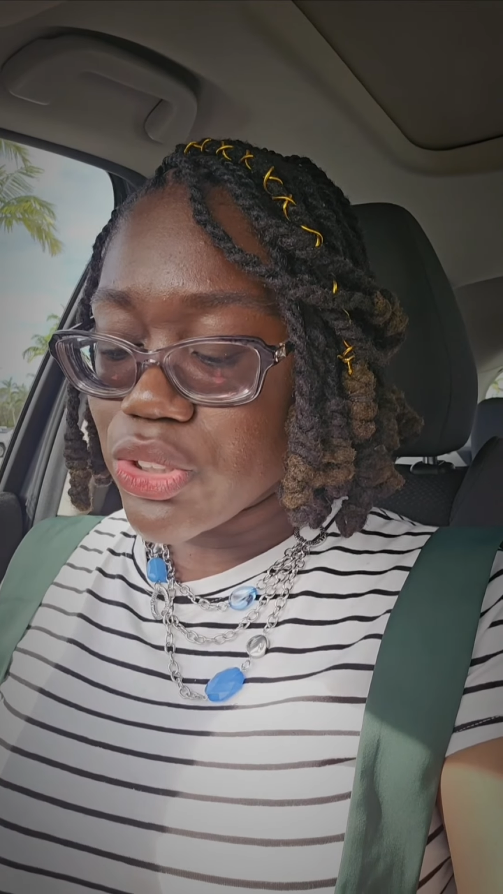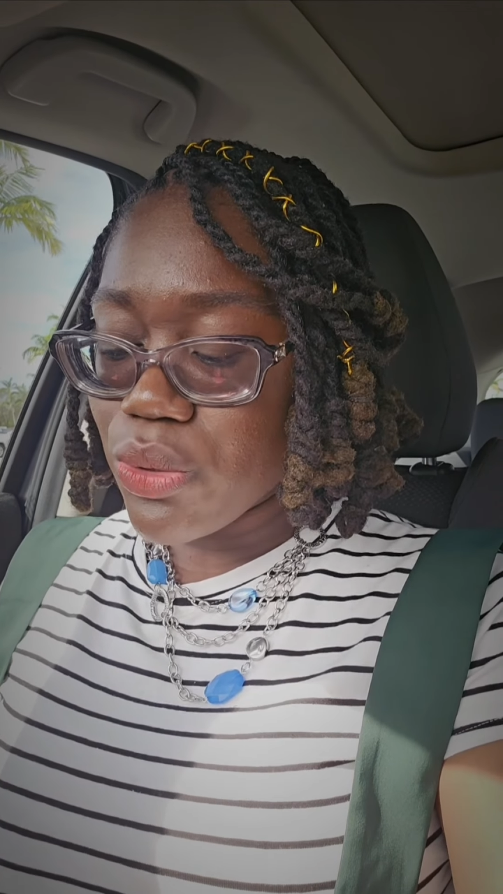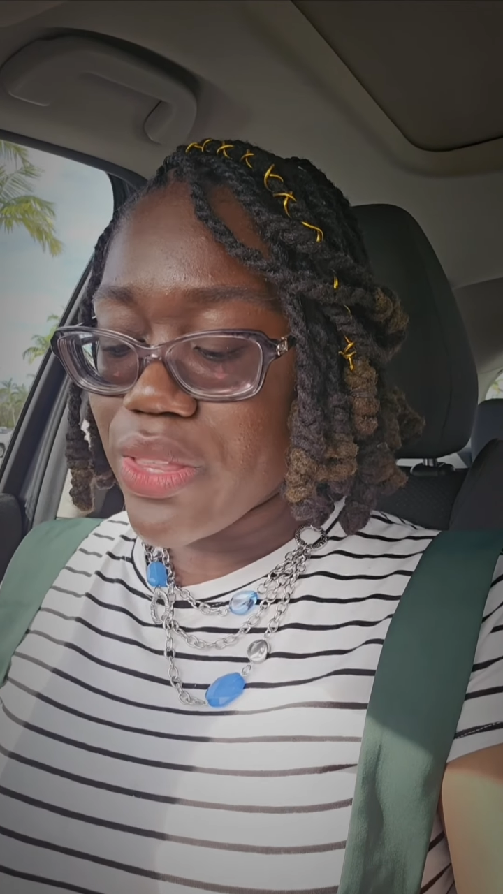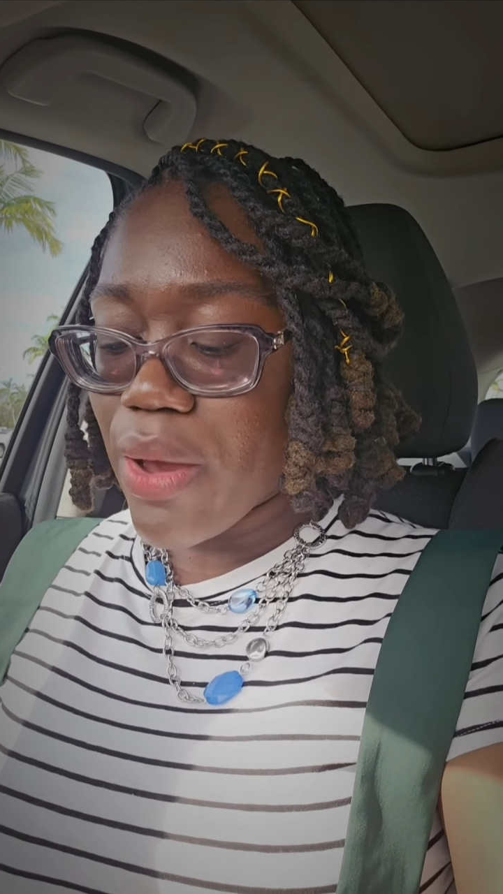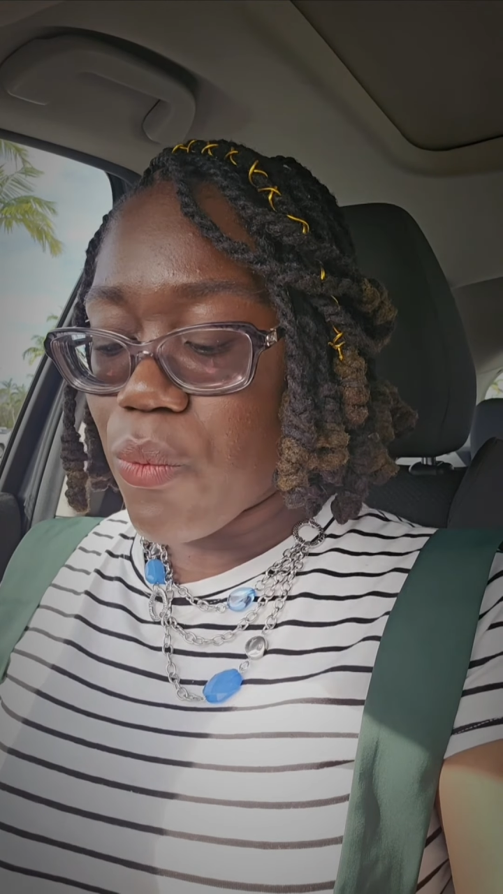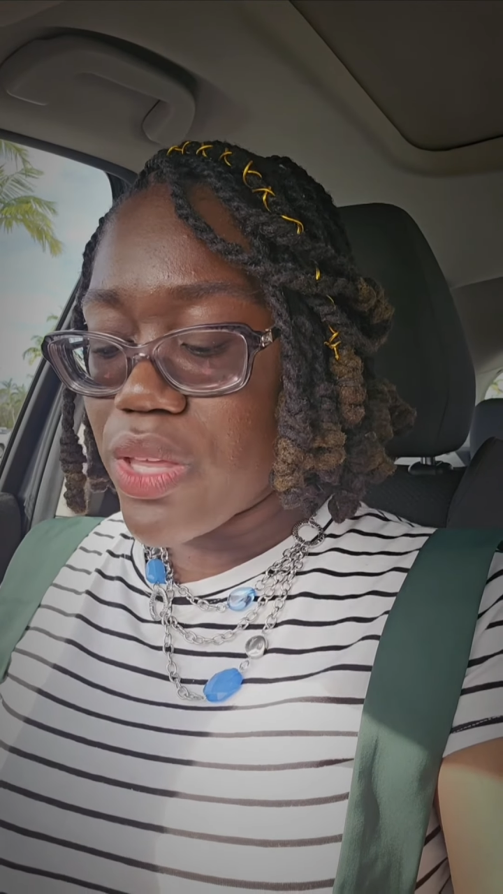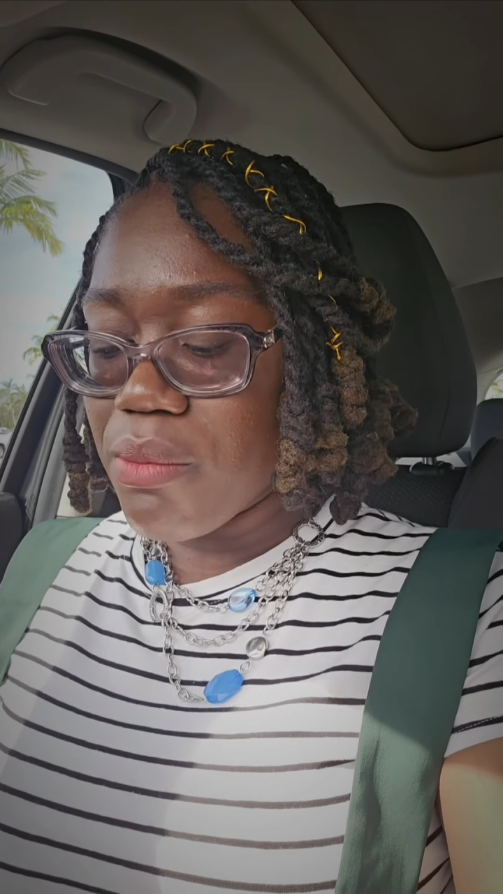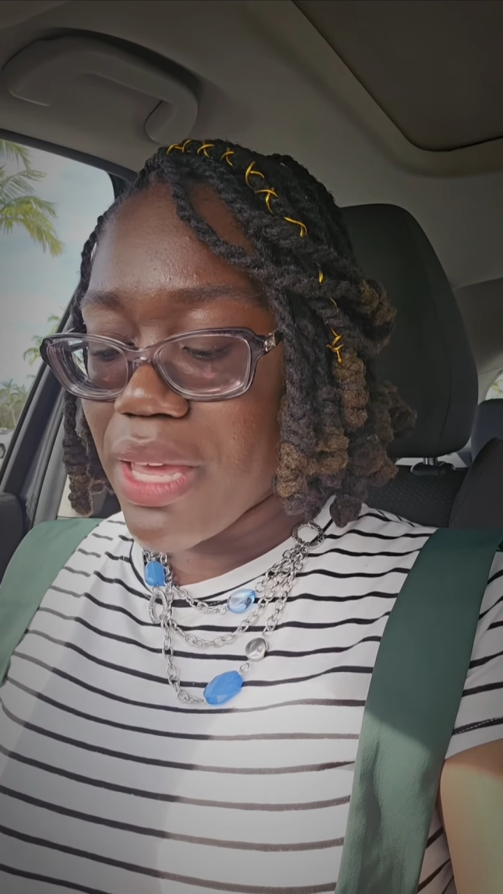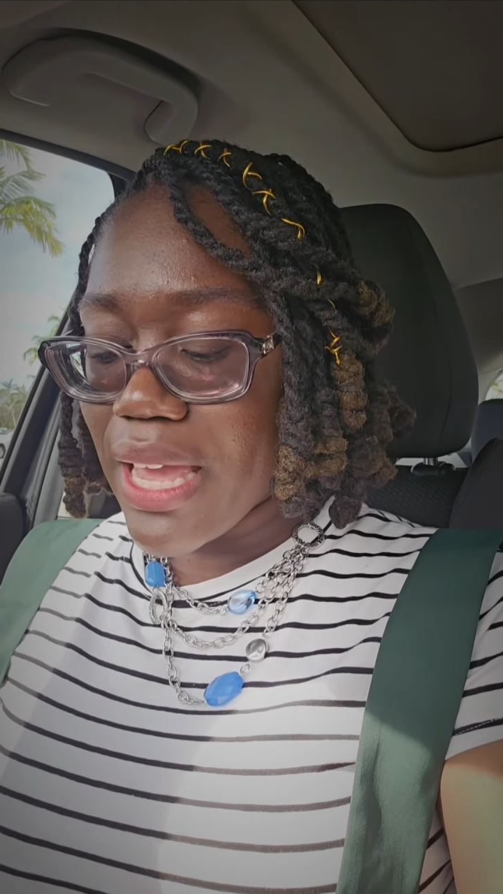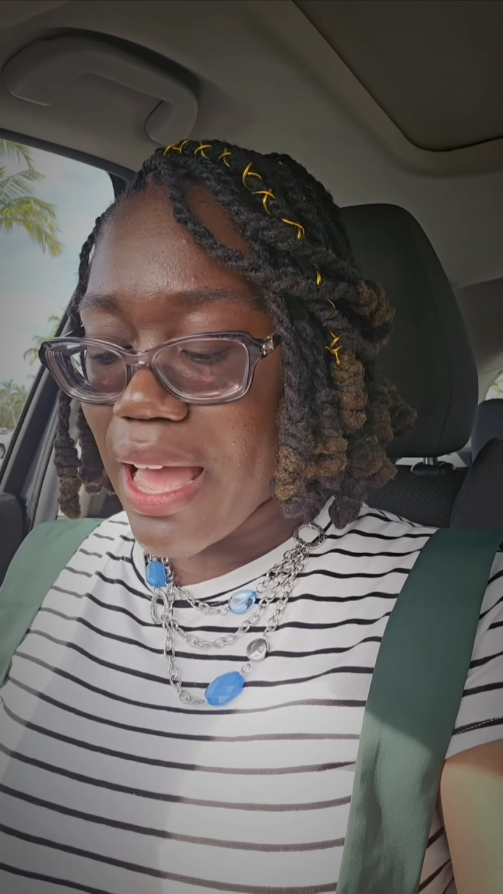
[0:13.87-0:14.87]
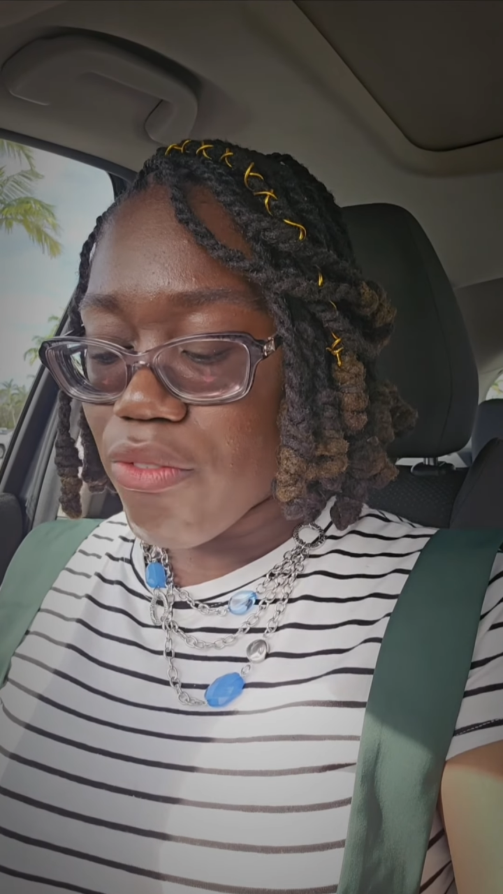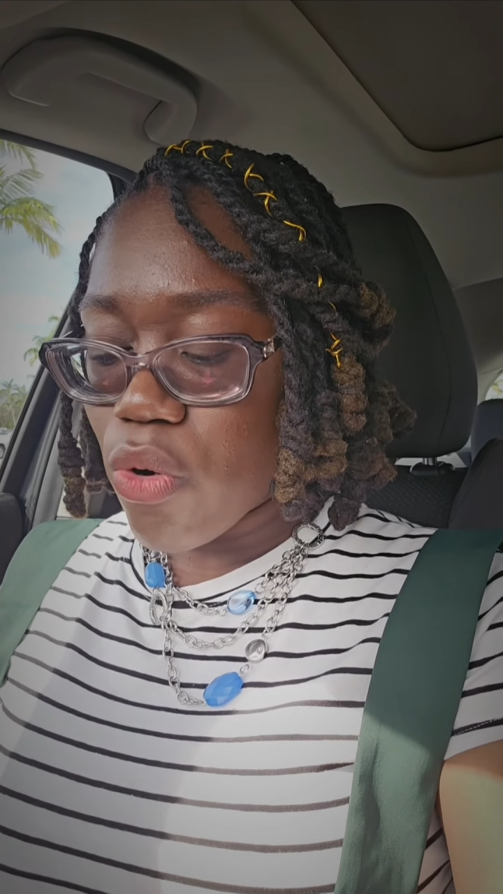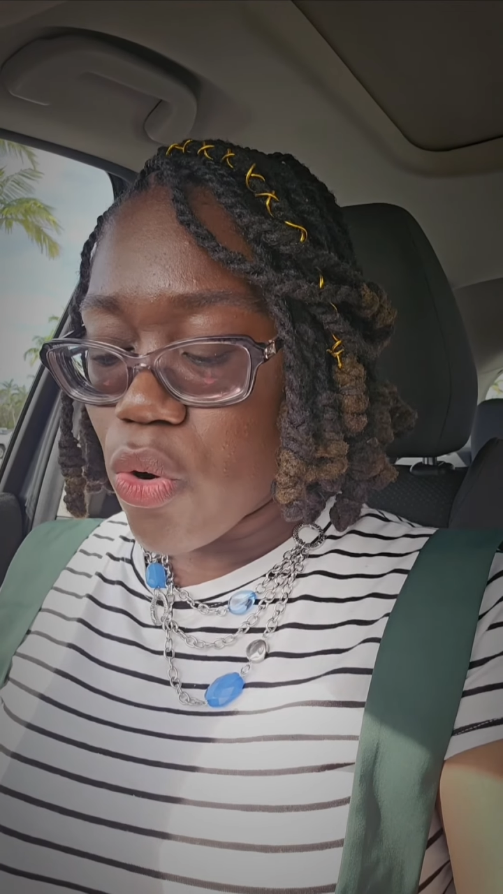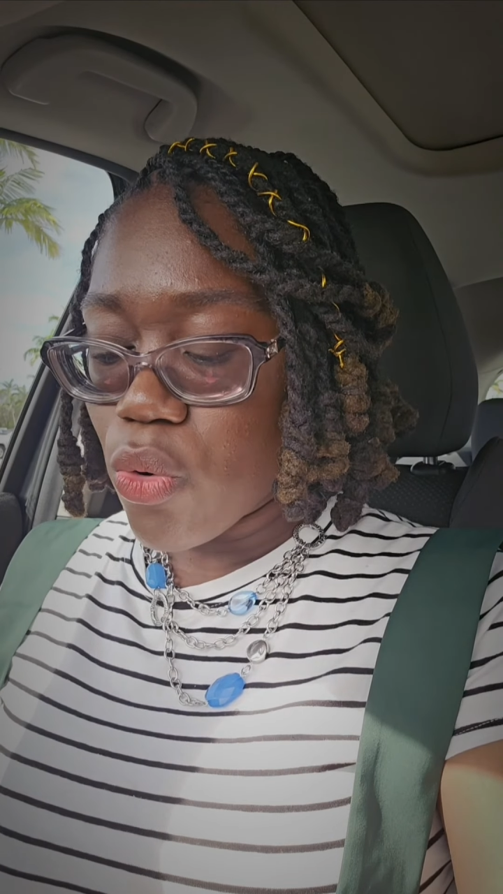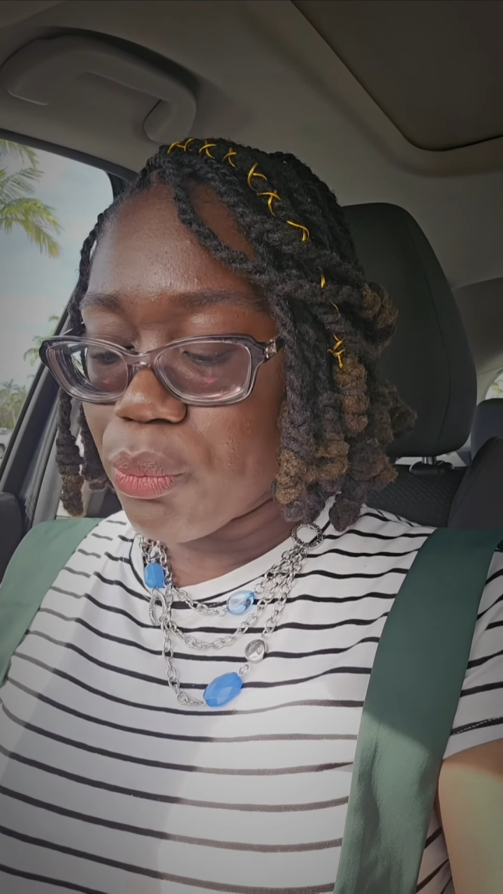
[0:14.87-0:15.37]
so that we may have
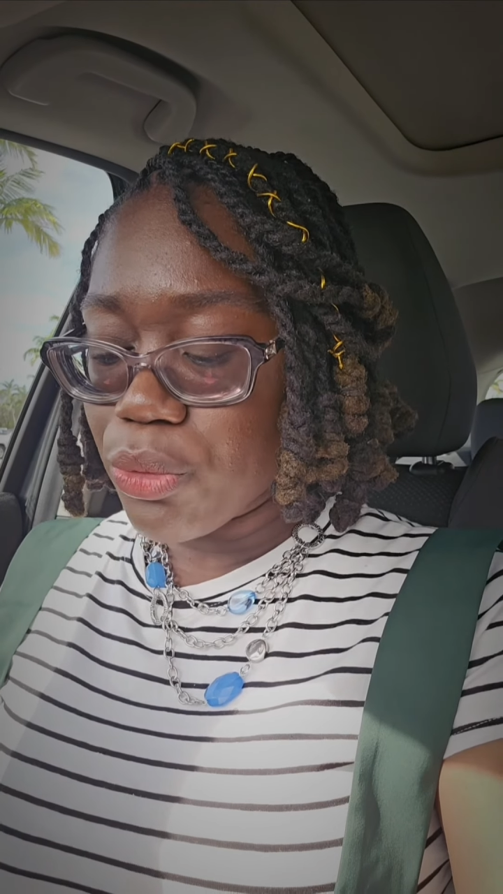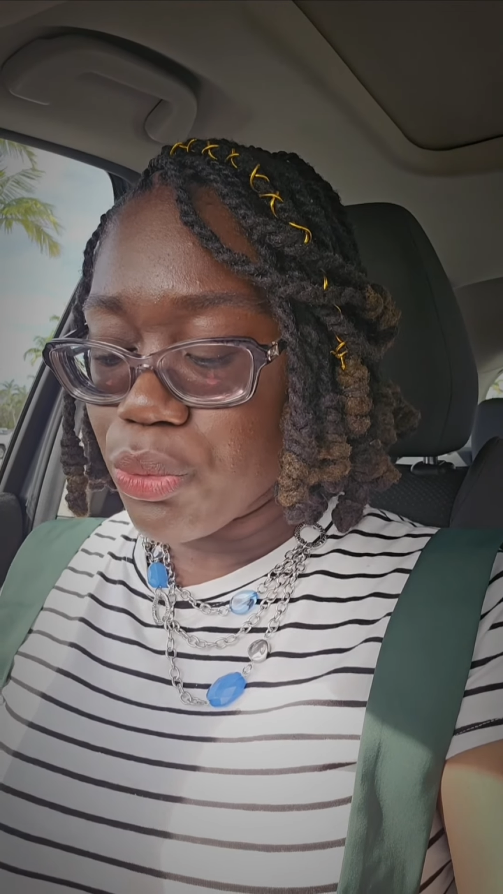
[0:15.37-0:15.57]
hope